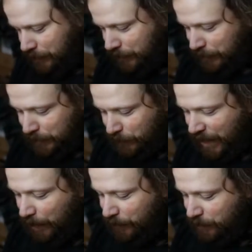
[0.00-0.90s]
We'll see what
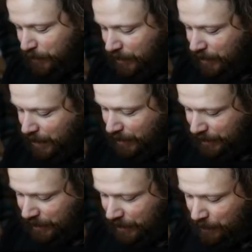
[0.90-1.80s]
happens, man.
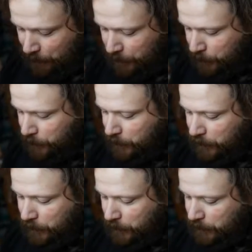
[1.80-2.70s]
I'm not doing the
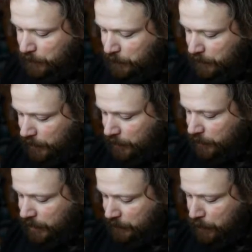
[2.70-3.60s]
codes. I'm just going to
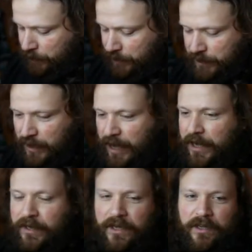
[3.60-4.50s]
toss them off to the
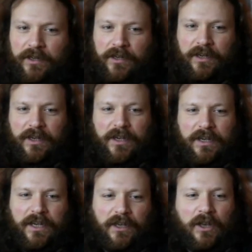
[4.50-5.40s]
side. They can
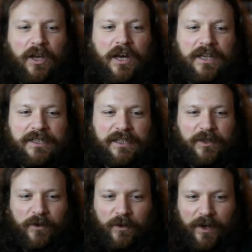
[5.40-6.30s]
get lost,
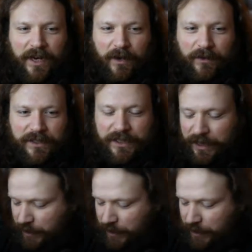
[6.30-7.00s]
go away. I don't want to see